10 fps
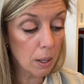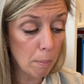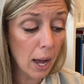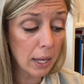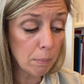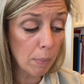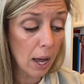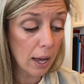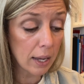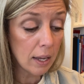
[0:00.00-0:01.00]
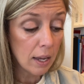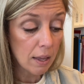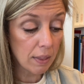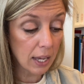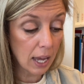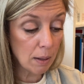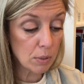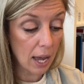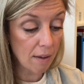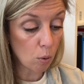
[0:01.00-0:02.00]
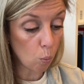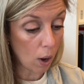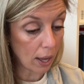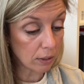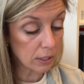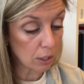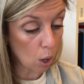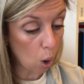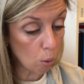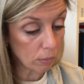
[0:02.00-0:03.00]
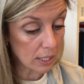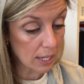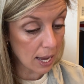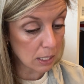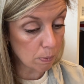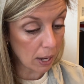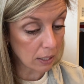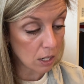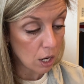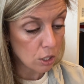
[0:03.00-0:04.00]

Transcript: By and by, they came to have a wild and homeless aspect,